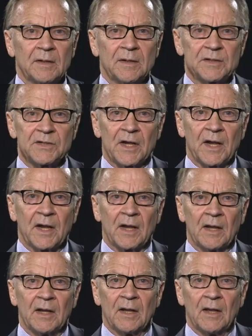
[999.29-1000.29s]

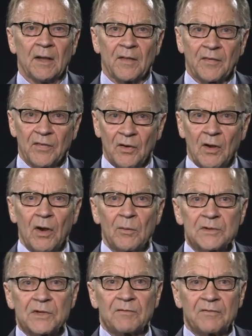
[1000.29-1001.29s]
saying that the law
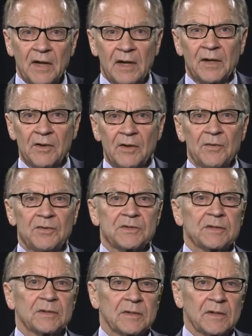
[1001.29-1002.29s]
was a valid
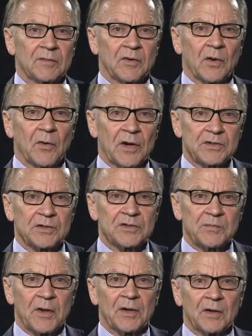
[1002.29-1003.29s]
use of congressional
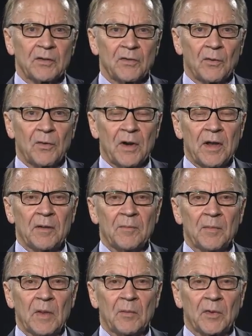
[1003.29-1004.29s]
spending authority
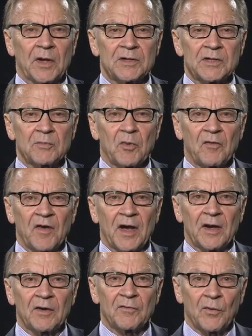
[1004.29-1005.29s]
because it
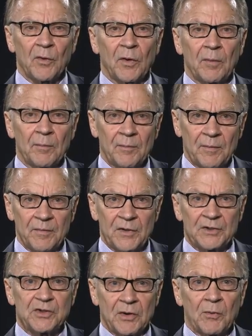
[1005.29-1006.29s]
provided for
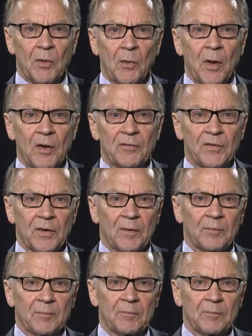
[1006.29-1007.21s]
the general welfare.